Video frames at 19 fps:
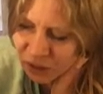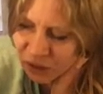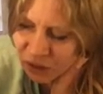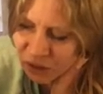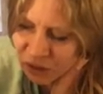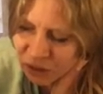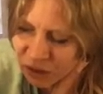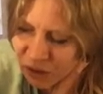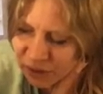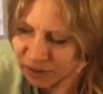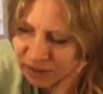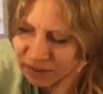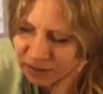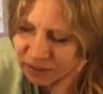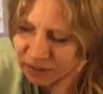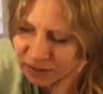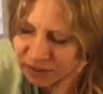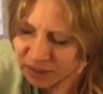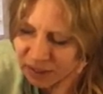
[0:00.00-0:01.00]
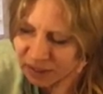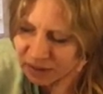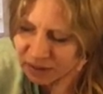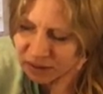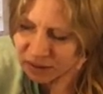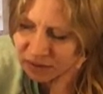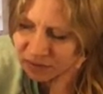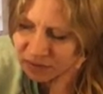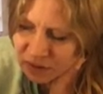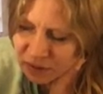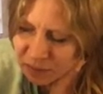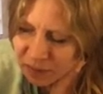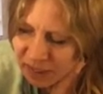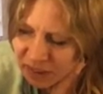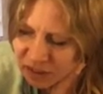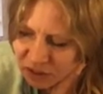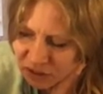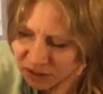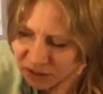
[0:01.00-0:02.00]
Notice a sense of
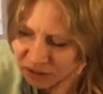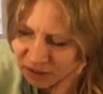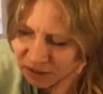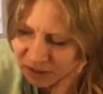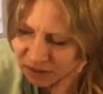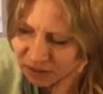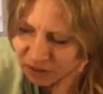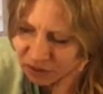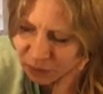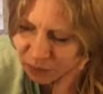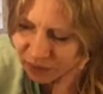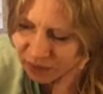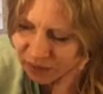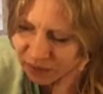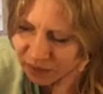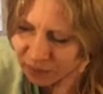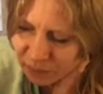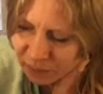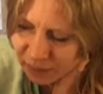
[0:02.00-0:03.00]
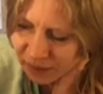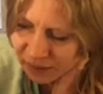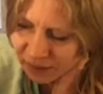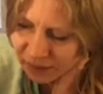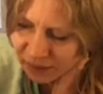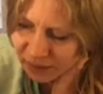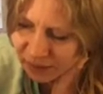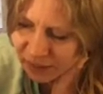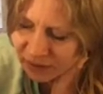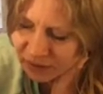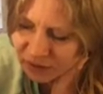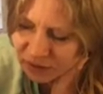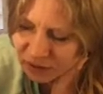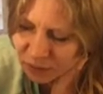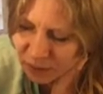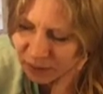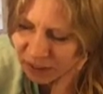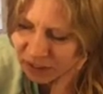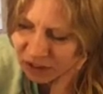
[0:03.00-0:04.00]
spaciousness within the belly and the
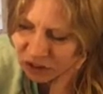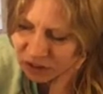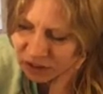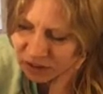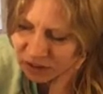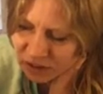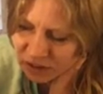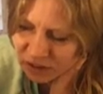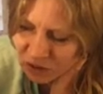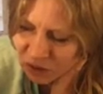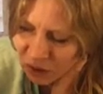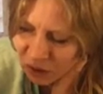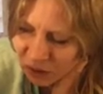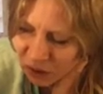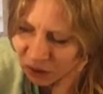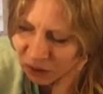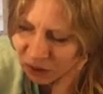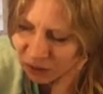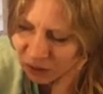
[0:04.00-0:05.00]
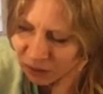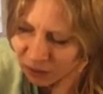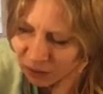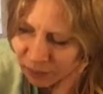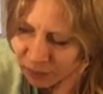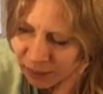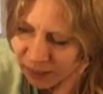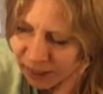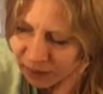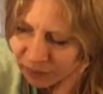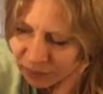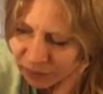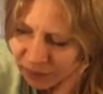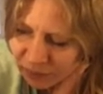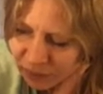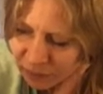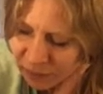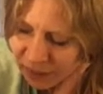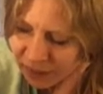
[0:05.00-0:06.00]
spaciousness all around
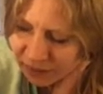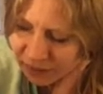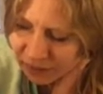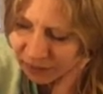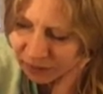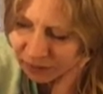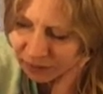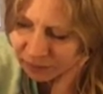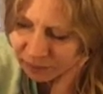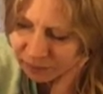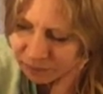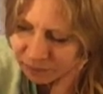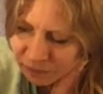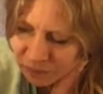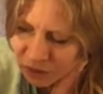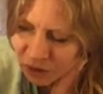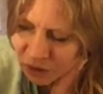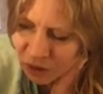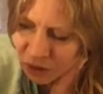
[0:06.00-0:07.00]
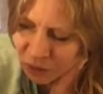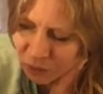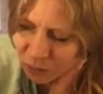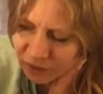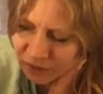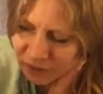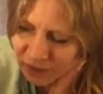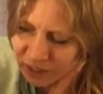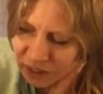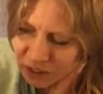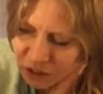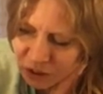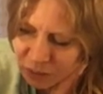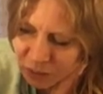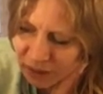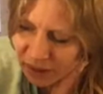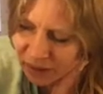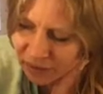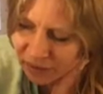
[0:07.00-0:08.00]
the belly. With each
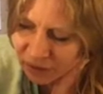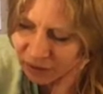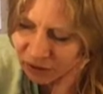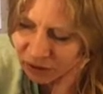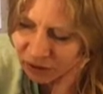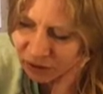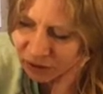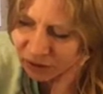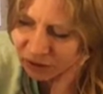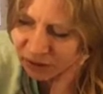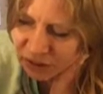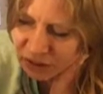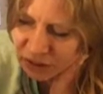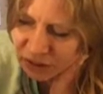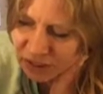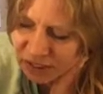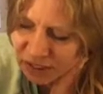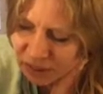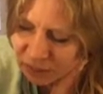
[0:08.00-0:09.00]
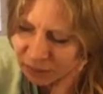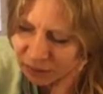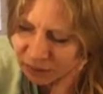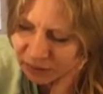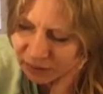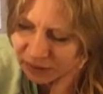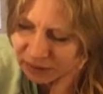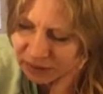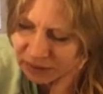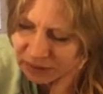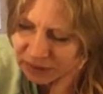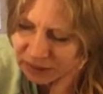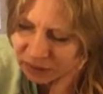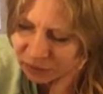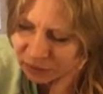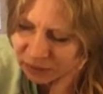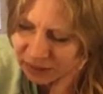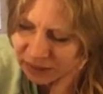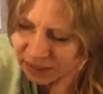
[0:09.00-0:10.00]
breath, encourage a deep release and
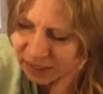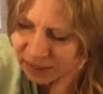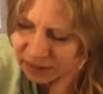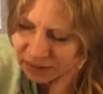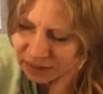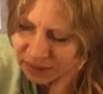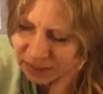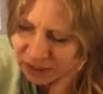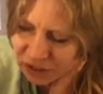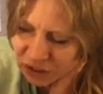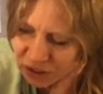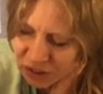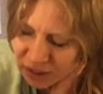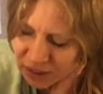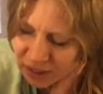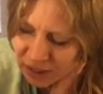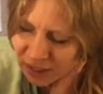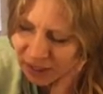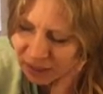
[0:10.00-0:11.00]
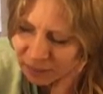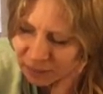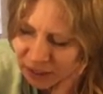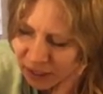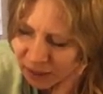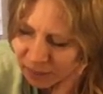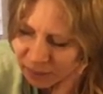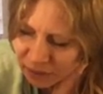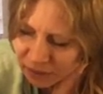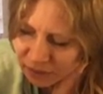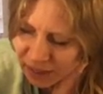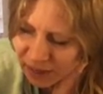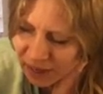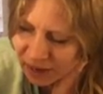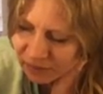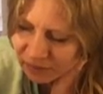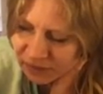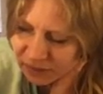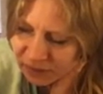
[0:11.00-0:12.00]
relaxation in the abdominal
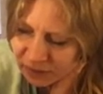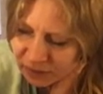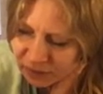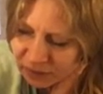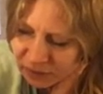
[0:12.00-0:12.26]
cavity.